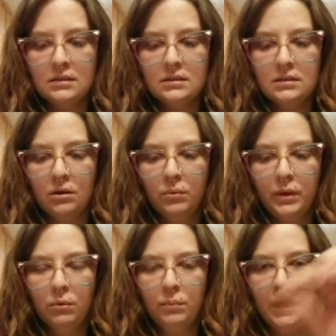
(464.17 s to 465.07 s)
So
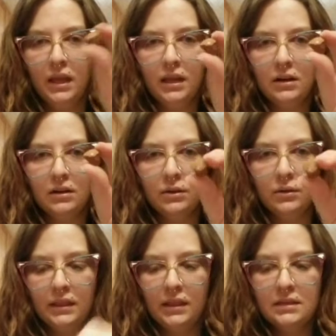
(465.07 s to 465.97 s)
we will be
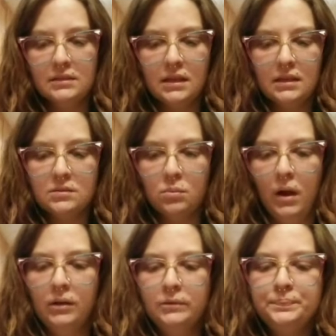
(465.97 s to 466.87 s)
including these as
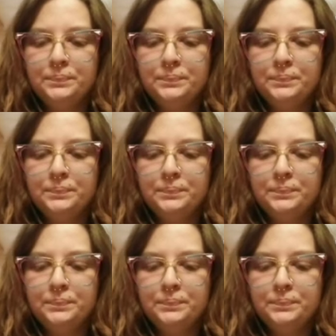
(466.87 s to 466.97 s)
well.